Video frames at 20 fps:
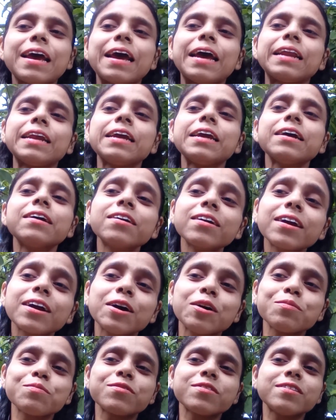And here
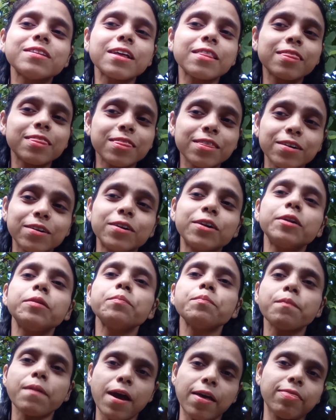comes the third
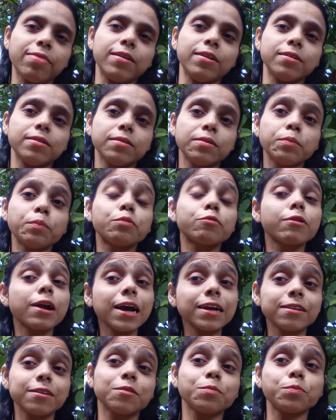method:
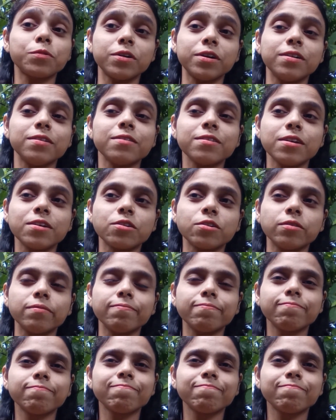practice pronunciation.